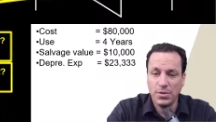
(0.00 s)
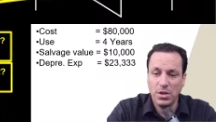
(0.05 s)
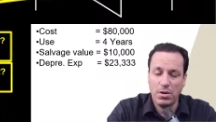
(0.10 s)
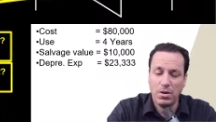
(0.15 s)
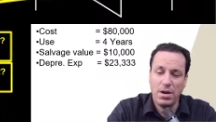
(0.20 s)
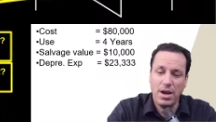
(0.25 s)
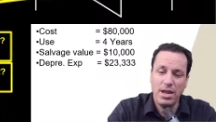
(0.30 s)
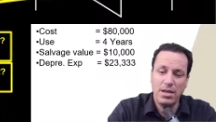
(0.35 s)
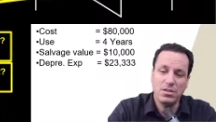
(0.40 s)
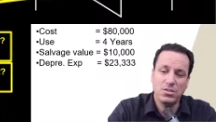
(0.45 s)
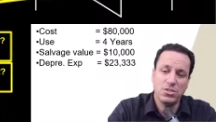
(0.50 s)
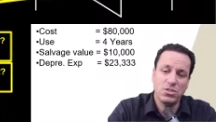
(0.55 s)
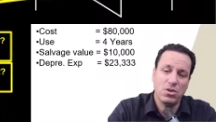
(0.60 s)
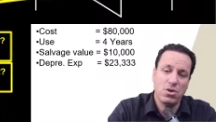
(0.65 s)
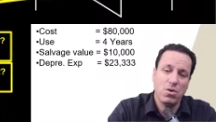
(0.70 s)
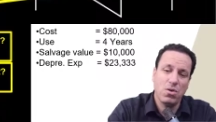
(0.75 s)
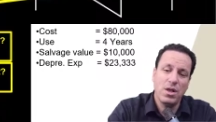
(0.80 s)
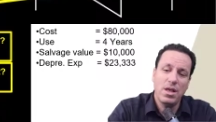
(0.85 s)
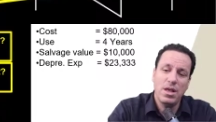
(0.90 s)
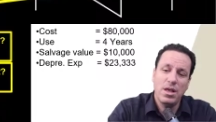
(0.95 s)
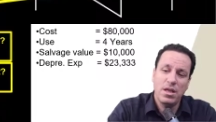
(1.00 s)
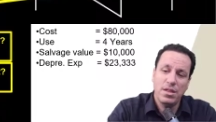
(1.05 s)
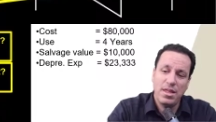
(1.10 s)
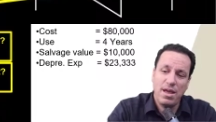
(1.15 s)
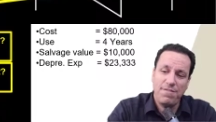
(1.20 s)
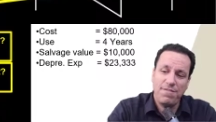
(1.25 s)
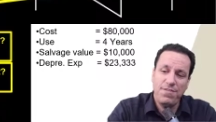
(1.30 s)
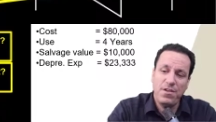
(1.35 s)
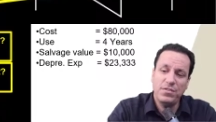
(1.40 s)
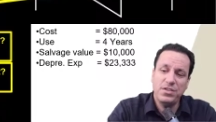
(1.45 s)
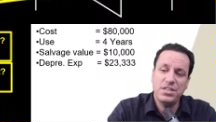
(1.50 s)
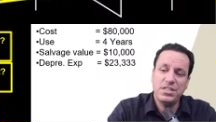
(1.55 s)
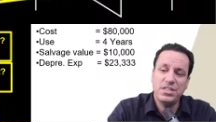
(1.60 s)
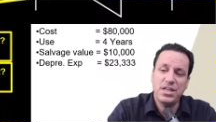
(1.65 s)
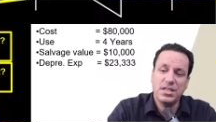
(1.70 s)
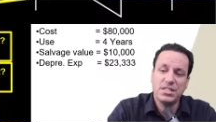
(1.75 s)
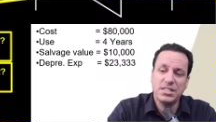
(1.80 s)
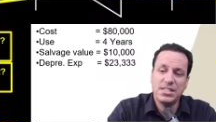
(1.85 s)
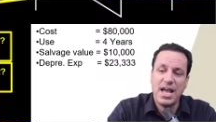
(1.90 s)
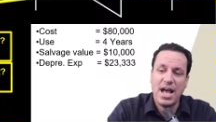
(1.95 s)
All right, so that
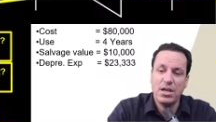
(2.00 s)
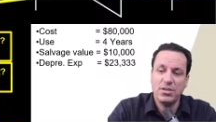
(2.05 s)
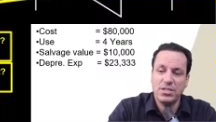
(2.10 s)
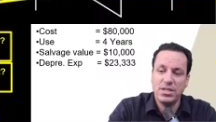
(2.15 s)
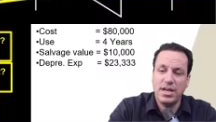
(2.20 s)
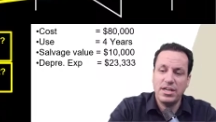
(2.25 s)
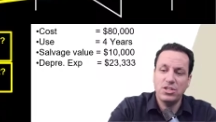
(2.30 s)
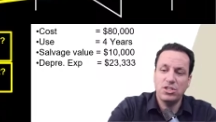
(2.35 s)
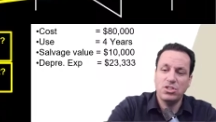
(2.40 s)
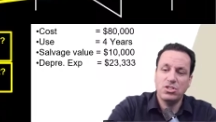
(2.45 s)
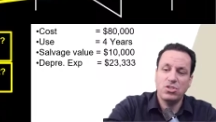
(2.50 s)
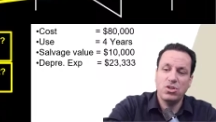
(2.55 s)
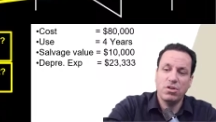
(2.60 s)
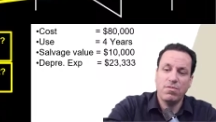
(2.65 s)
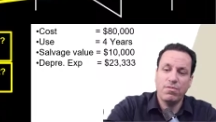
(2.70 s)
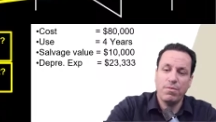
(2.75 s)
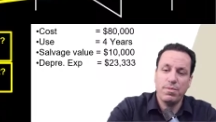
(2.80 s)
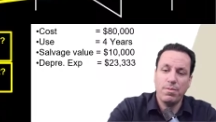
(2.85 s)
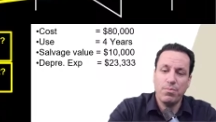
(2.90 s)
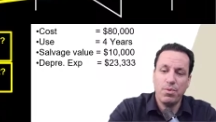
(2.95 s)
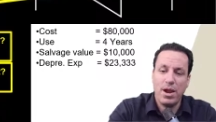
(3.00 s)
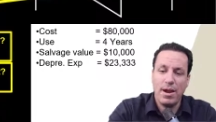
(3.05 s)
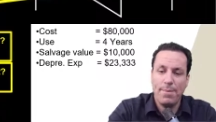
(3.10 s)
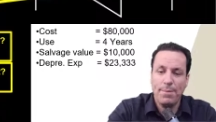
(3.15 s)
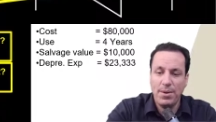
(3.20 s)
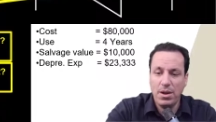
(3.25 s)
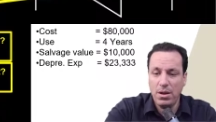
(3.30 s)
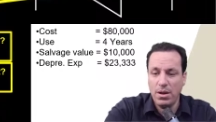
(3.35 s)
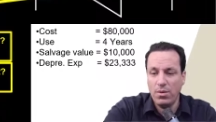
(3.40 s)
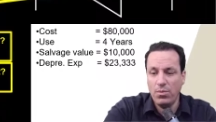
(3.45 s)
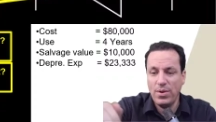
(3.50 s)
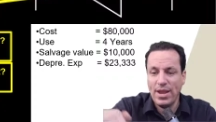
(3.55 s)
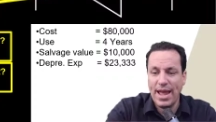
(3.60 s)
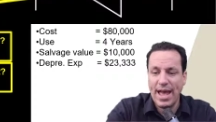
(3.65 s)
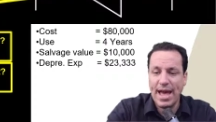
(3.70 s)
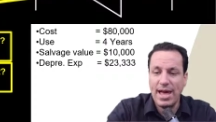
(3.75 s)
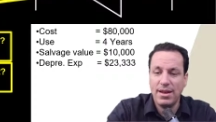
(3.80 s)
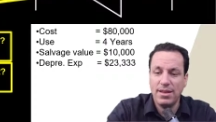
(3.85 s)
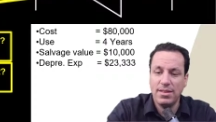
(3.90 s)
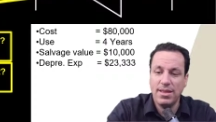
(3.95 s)
56,000 I just took from the prior period, and we
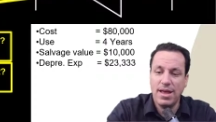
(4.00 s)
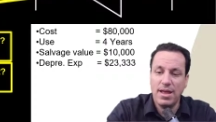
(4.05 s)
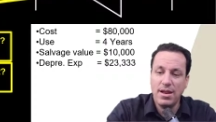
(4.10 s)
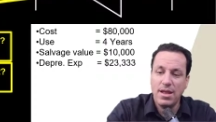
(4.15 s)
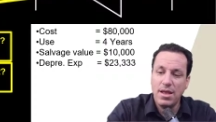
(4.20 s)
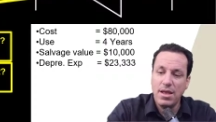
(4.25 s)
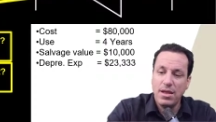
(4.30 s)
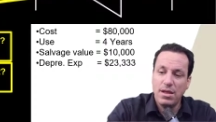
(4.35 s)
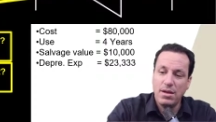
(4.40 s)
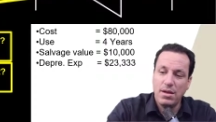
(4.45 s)
added that,